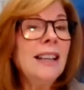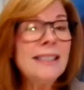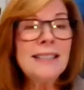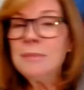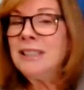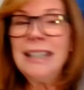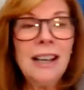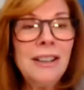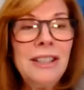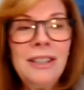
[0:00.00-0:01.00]
Some, you
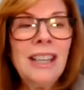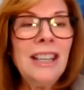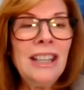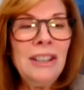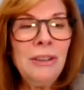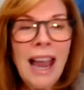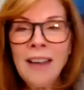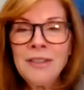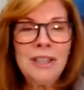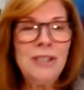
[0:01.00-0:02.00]
know, you you
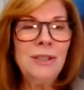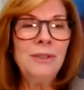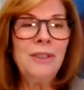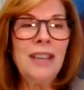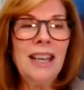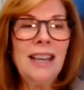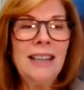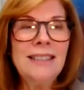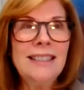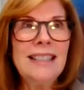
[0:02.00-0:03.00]
have to do
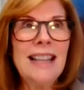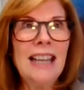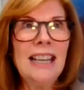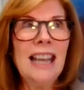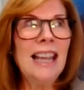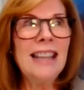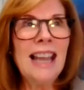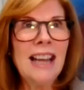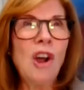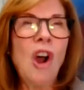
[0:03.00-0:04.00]
things that
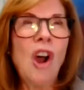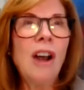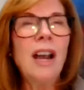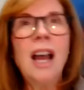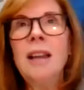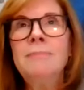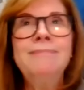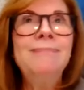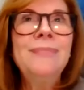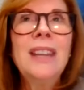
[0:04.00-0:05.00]
that are
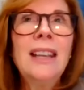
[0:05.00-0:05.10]
um,